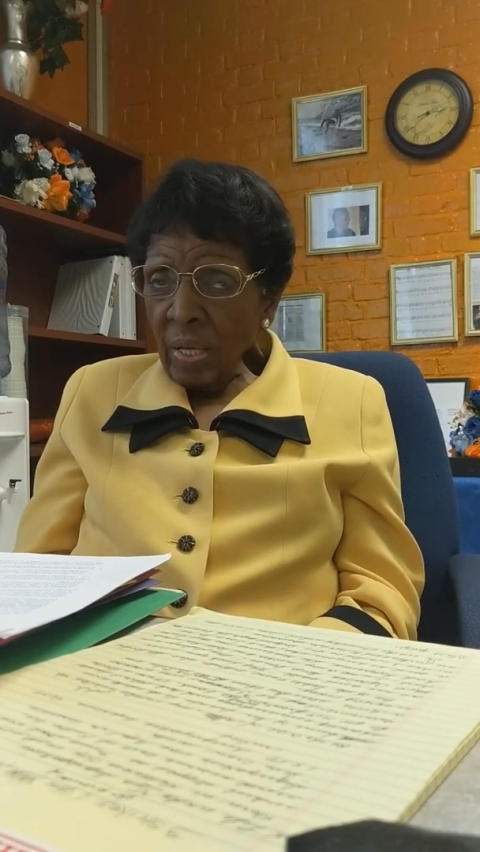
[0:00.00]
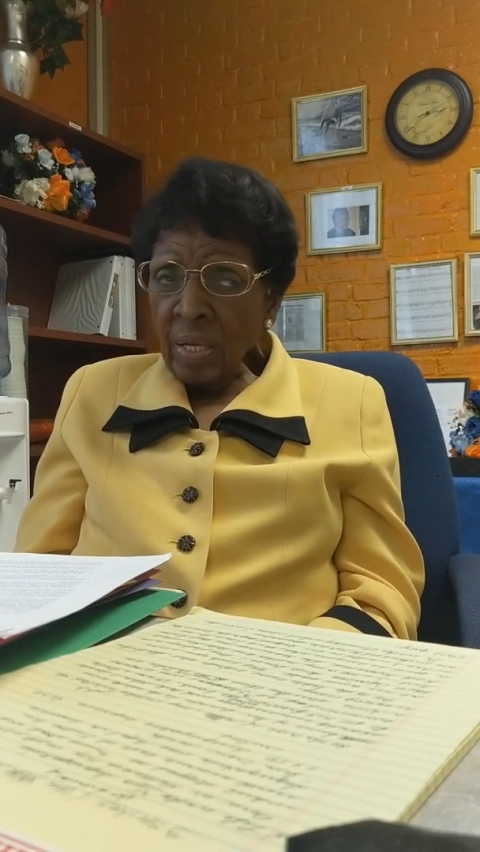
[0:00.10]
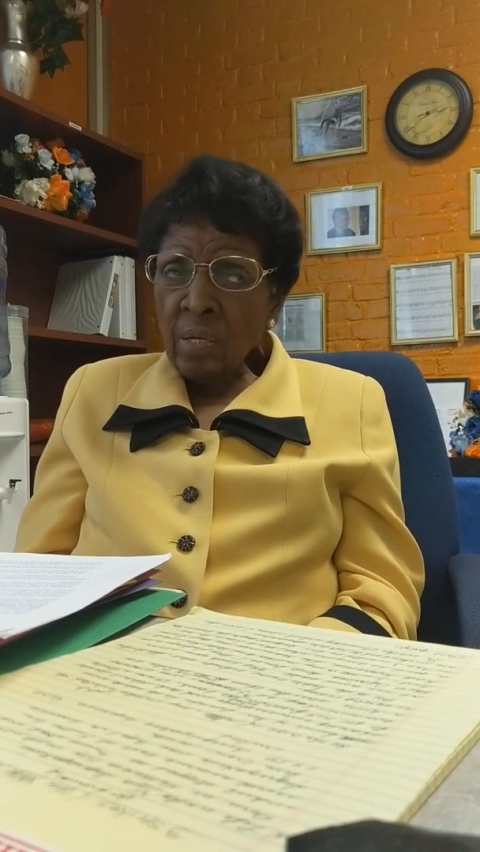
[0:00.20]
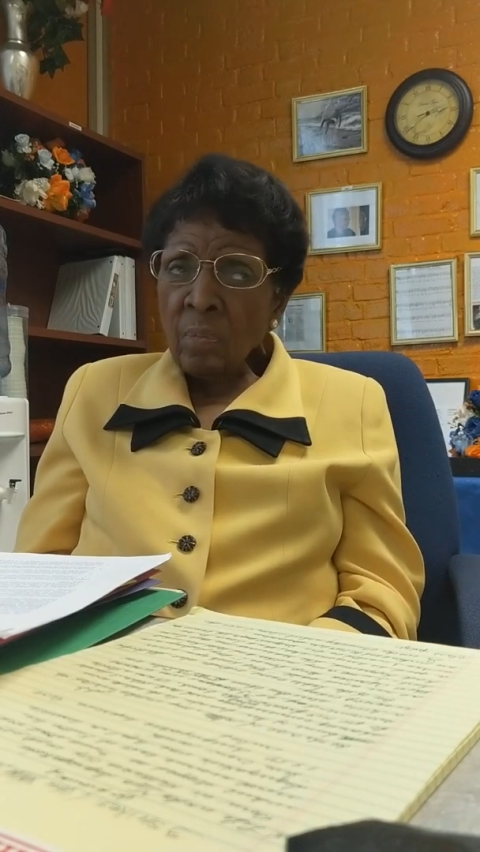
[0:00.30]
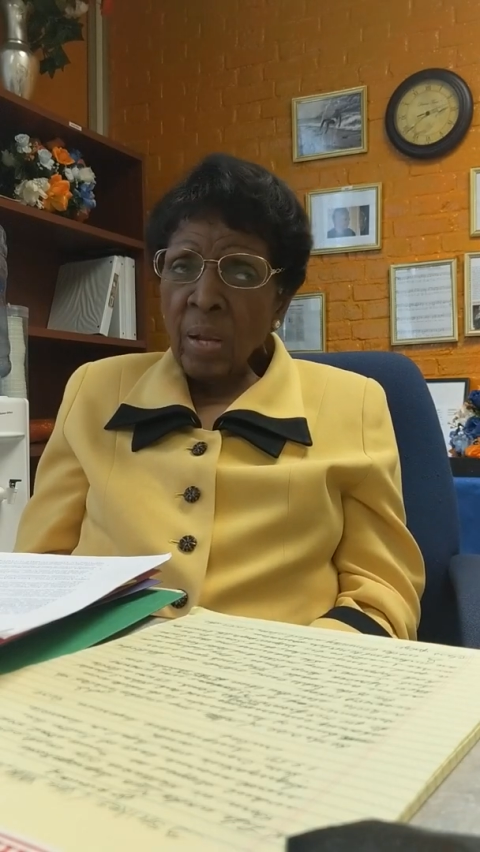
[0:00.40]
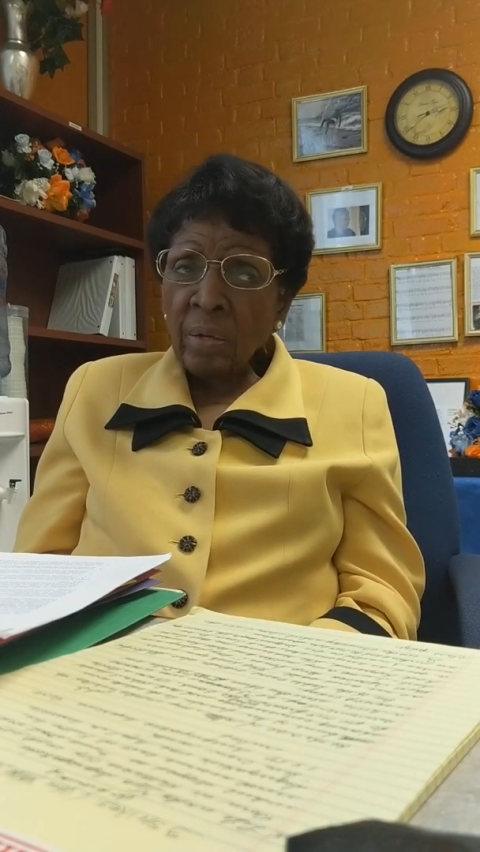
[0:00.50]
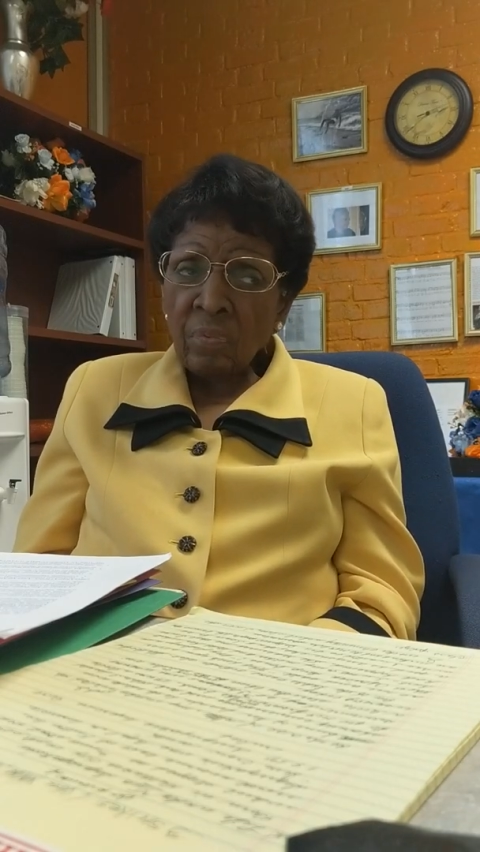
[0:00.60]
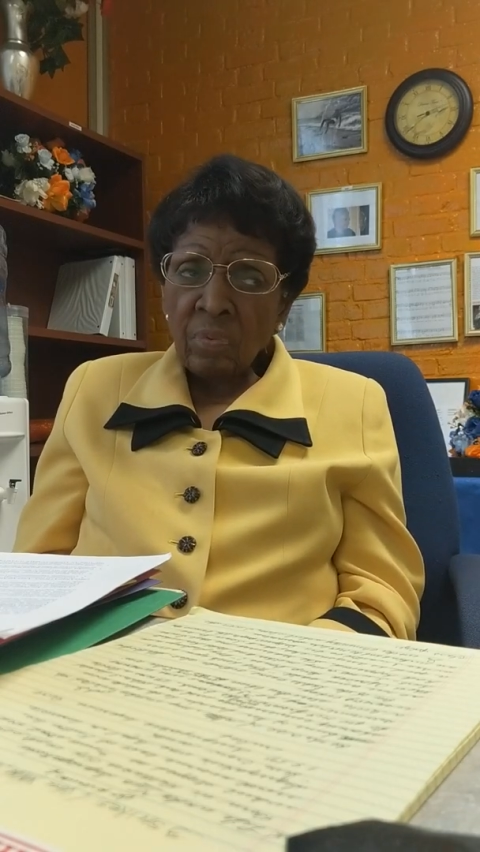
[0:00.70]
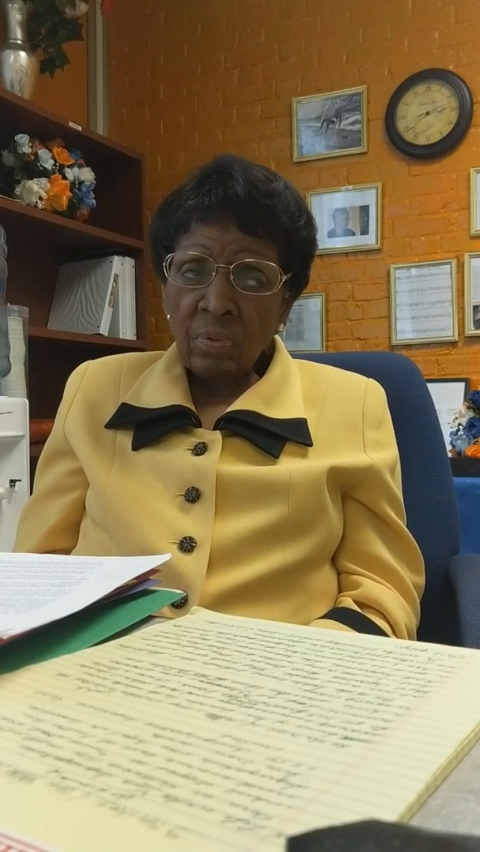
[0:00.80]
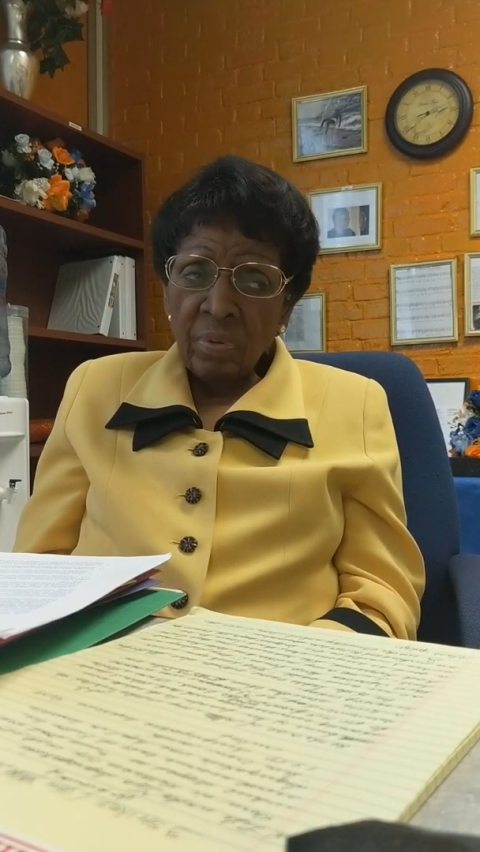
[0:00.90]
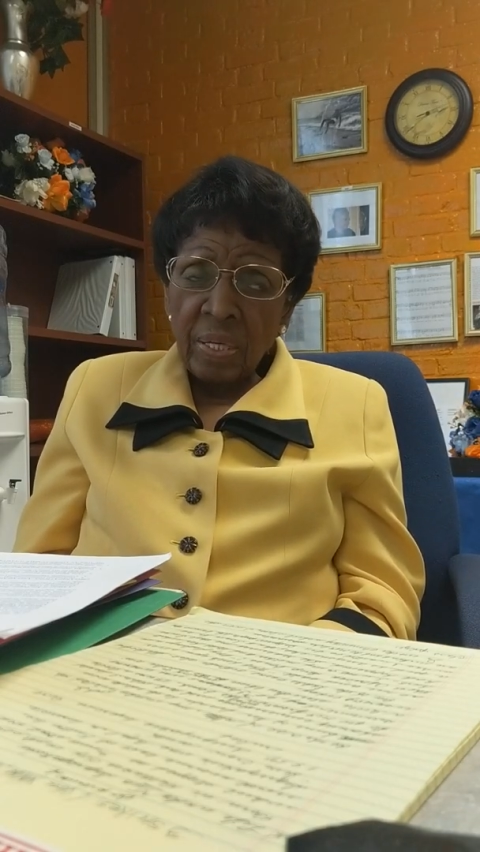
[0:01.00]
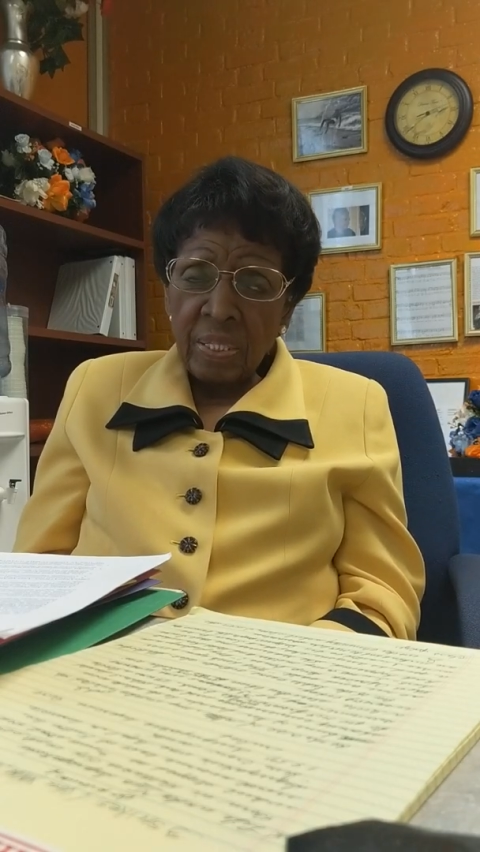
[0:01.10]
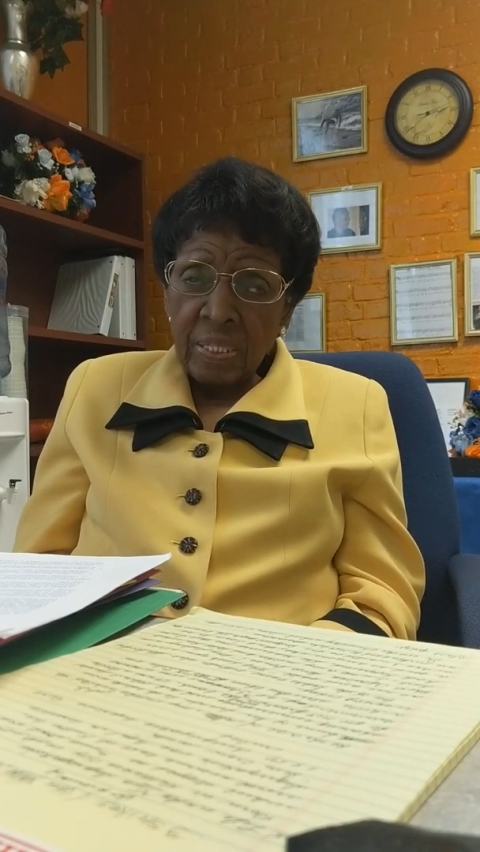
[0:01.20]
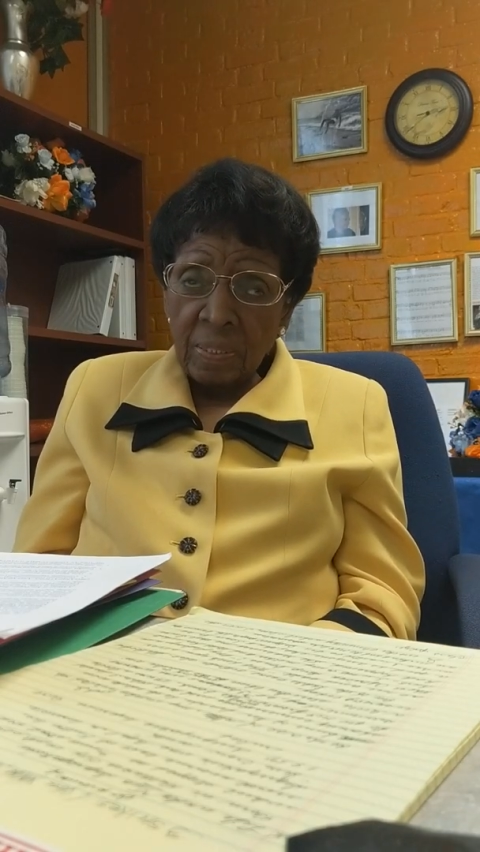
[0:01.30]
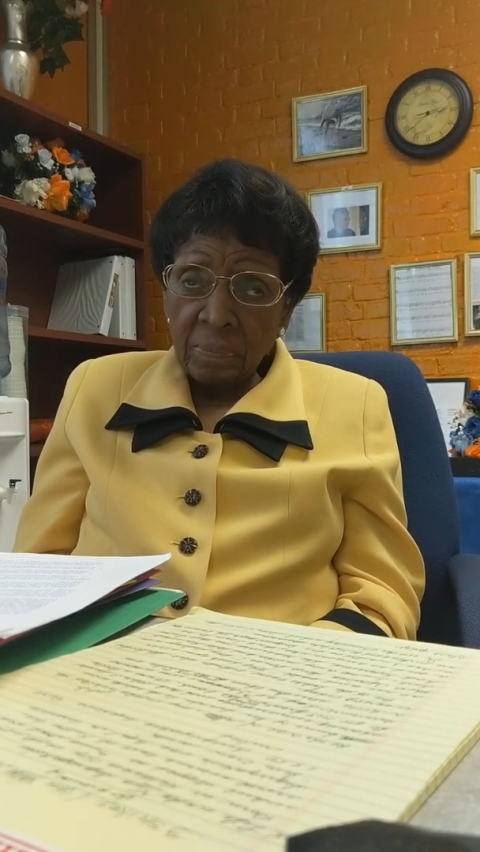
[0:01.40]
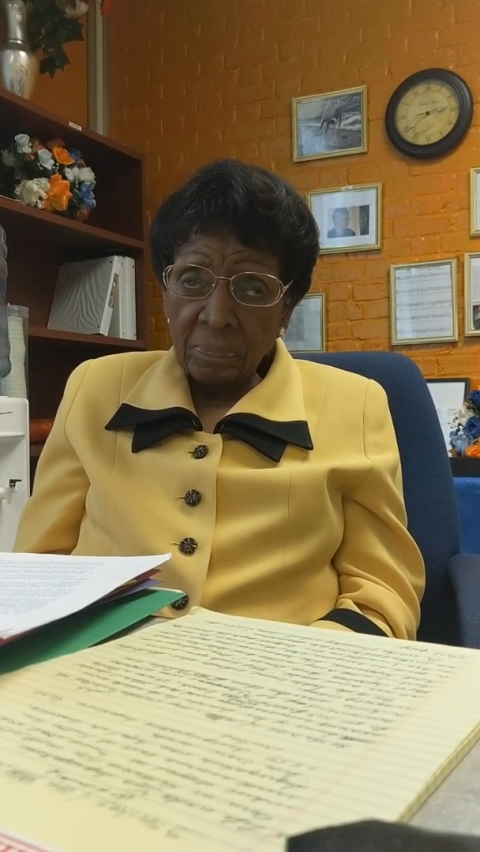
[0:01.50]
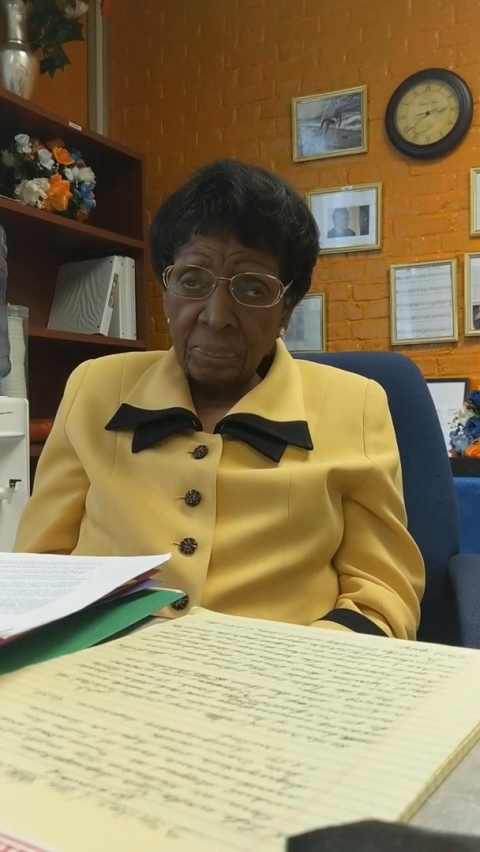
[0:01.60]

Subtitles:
in the black race.